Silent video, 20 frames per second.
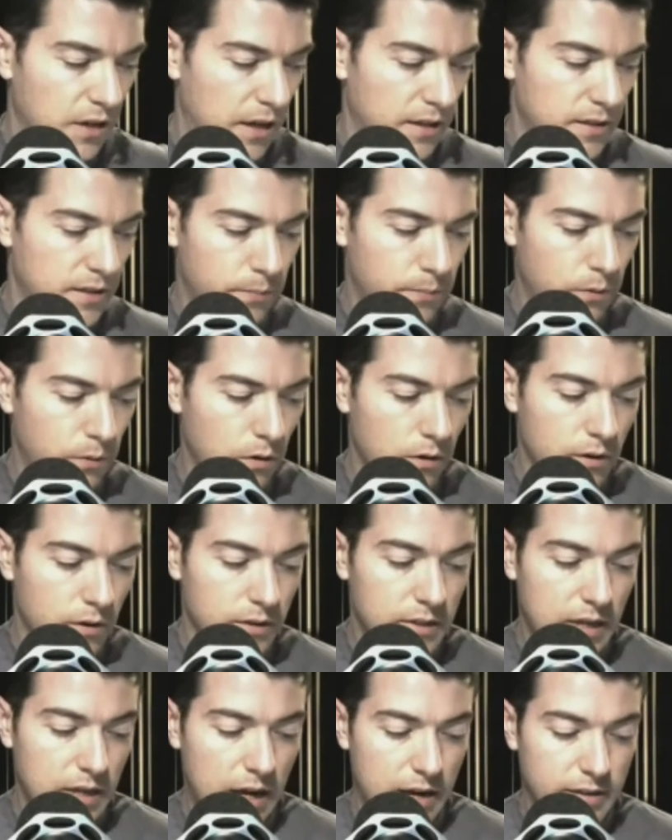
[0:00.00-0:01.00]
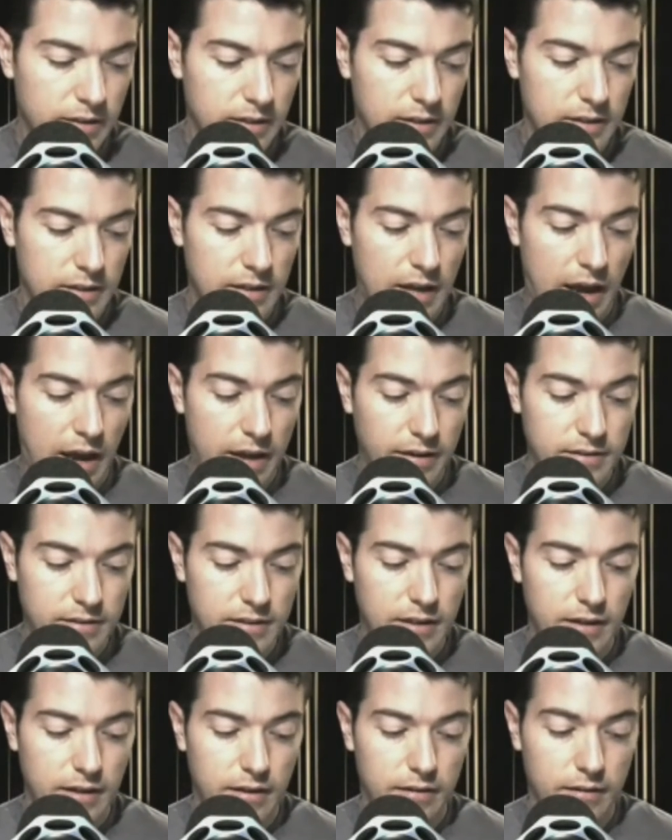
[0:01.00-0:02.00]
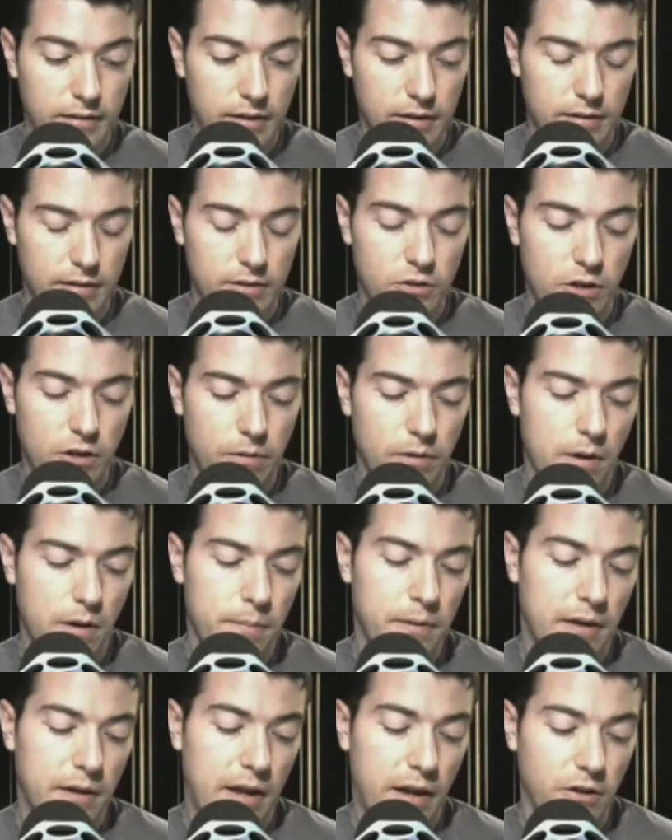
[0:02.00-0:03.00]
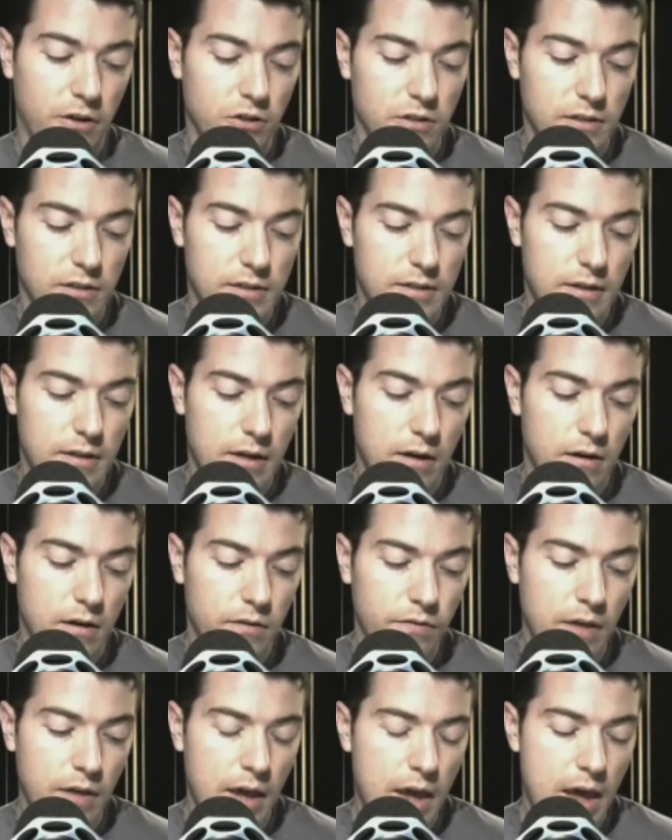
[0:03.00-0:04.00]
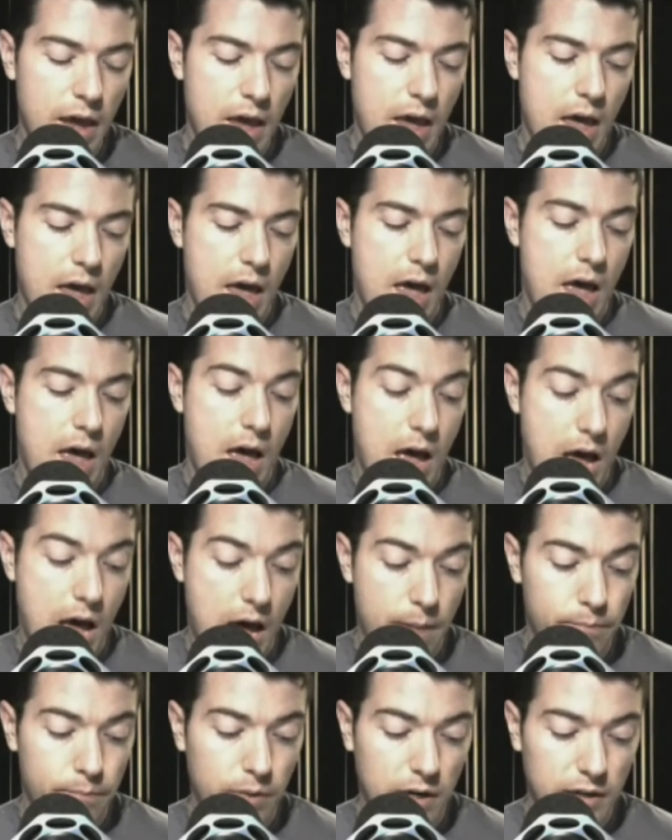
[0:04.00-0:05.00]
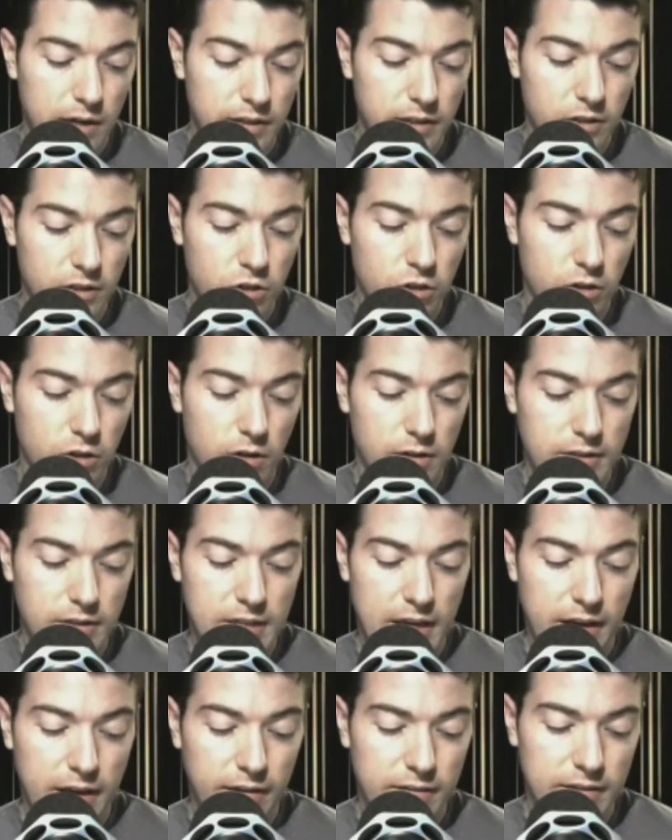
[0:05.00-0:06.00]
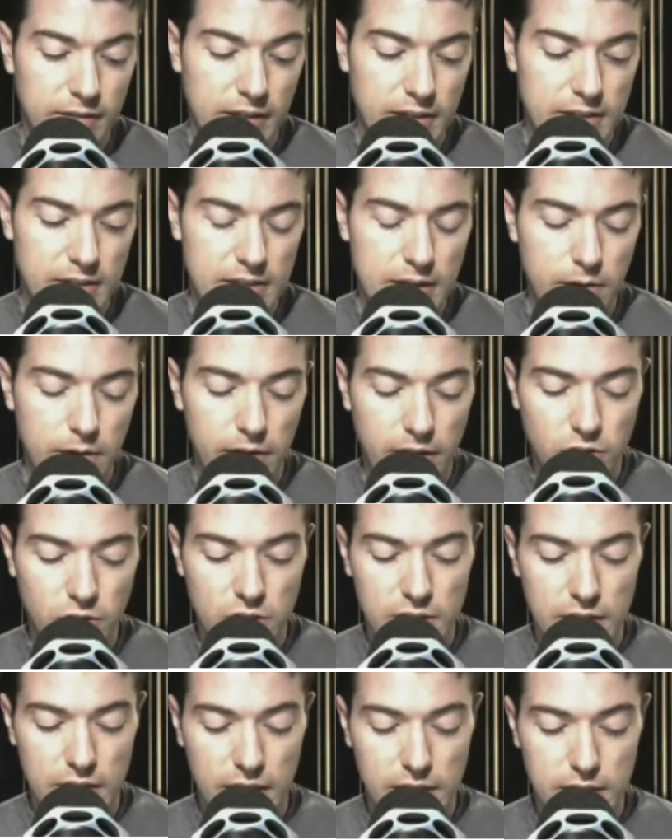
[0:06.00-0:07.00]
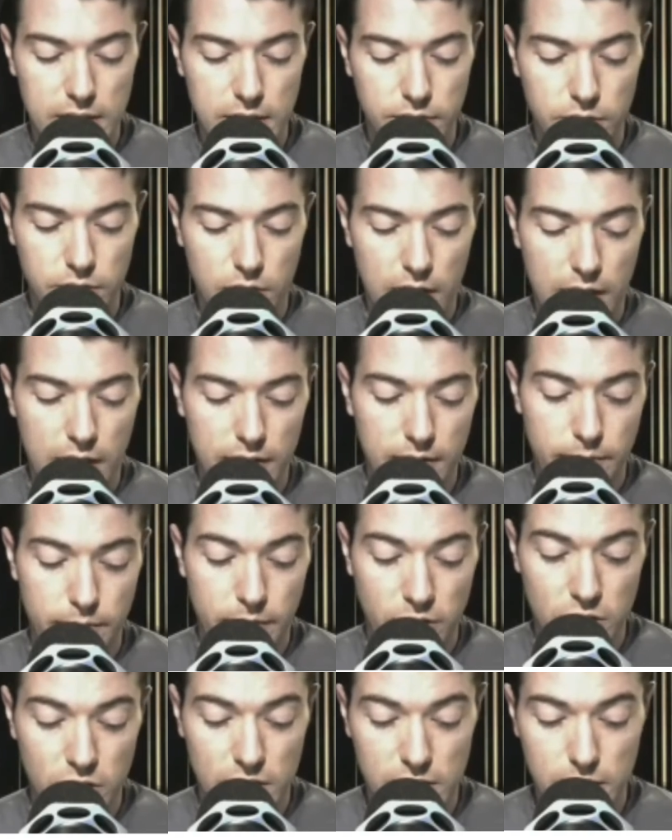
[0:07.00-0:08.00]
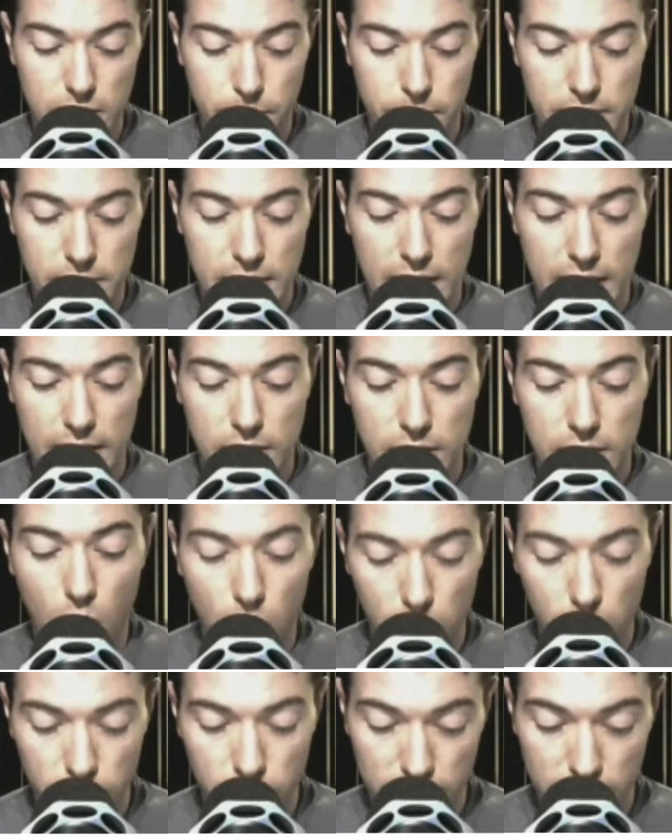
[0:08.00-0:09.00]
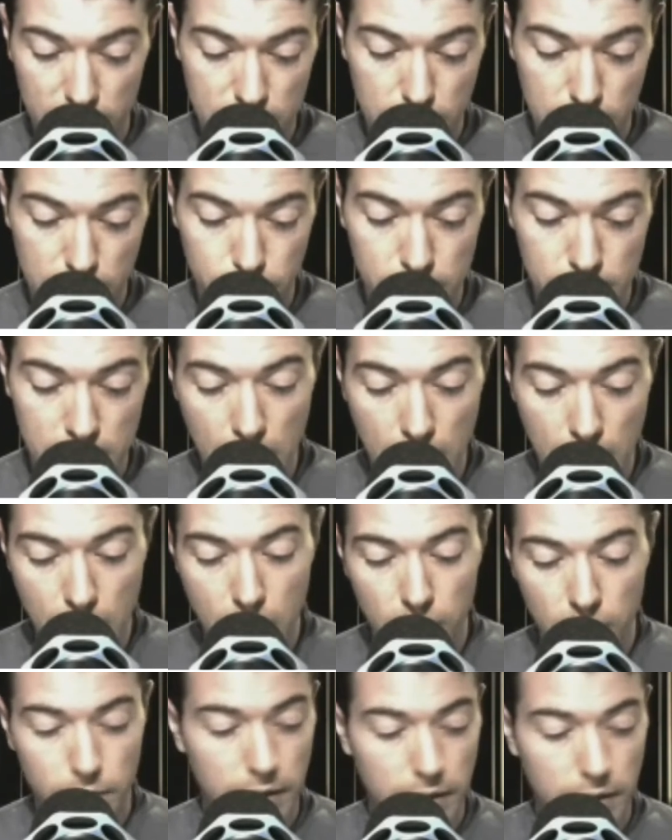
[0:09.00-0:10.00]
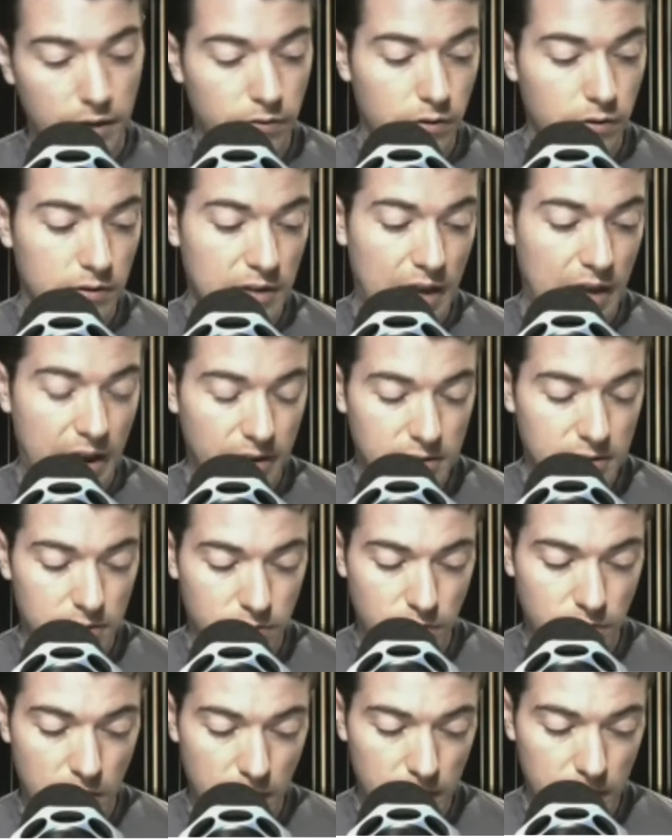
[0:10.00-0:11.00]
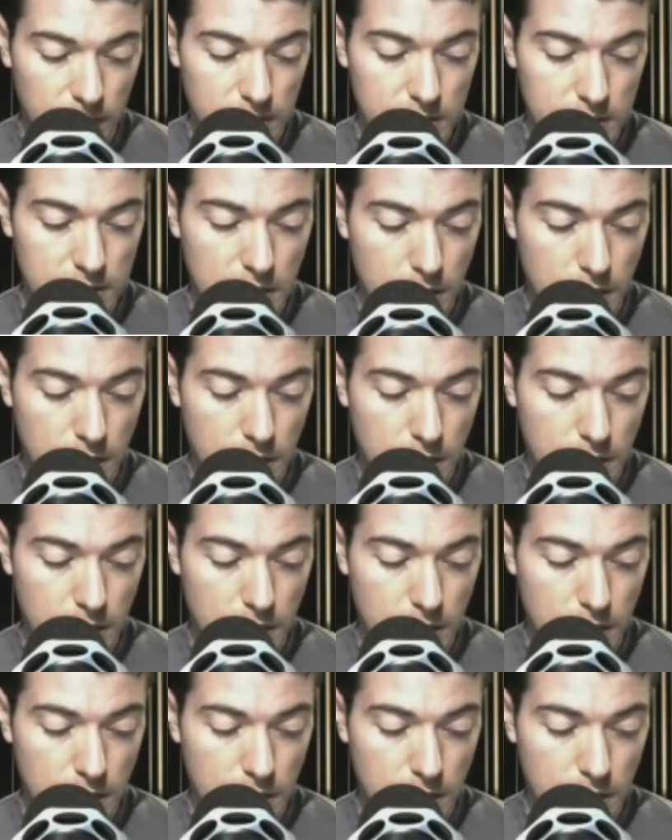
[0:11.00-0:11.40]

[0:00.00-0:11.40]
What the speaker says: Support, Article 18, the general obligations thereof. Parties shall take the necessary legislative or other measures to protect all victims from any further acts of violence.